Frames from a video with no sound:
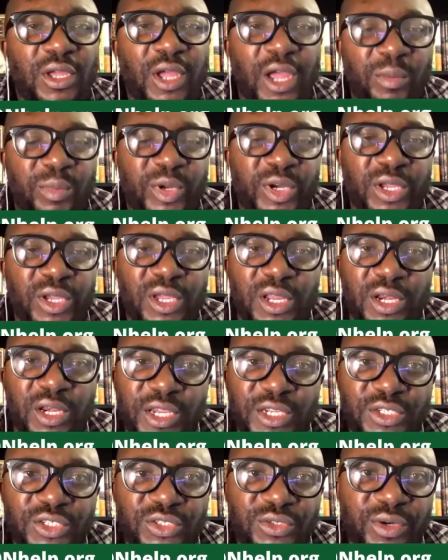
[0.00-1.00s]
happening in
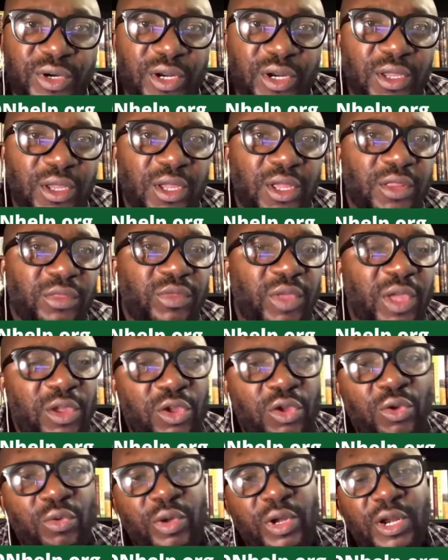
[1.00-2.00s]
Nigeria.
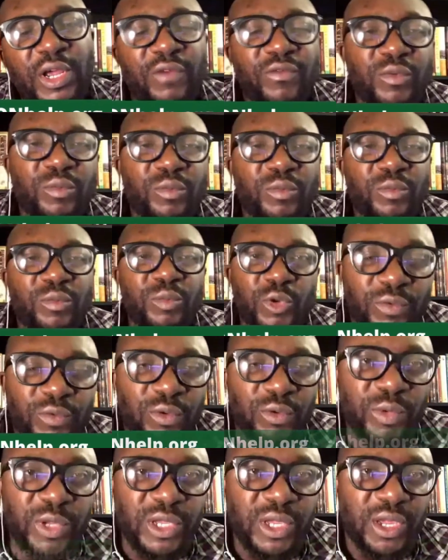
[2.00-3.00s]
Thank you and have a
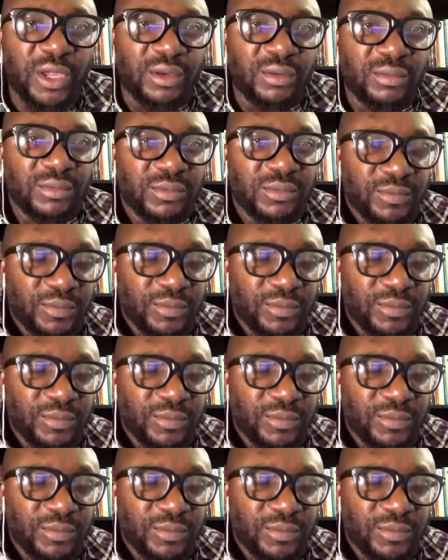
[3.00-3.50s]
beautiful weekend.